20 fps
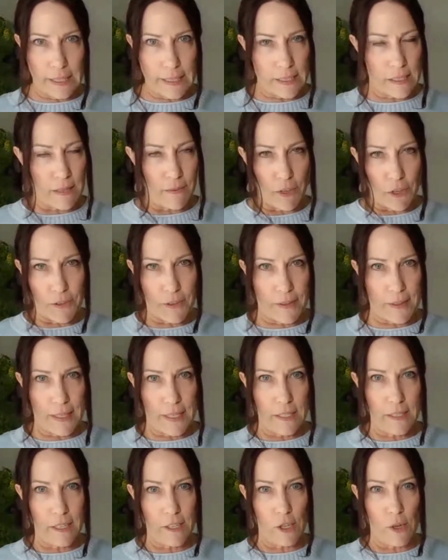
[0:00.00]
list of all the
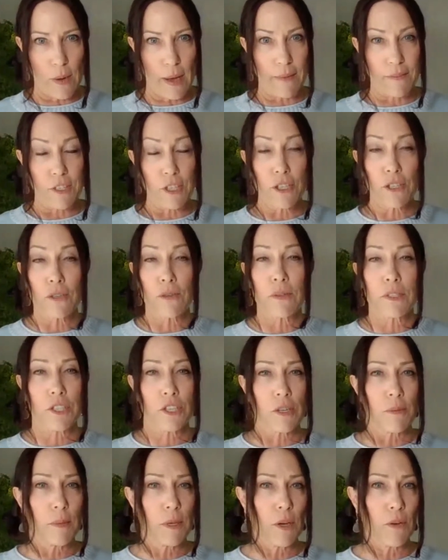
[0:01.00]
things that you have to do, which
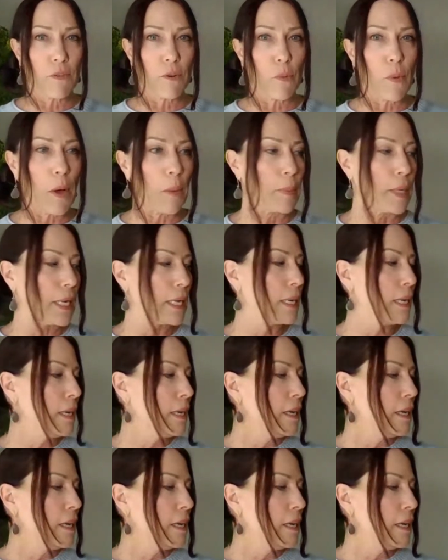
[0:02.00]
can be overwhelming.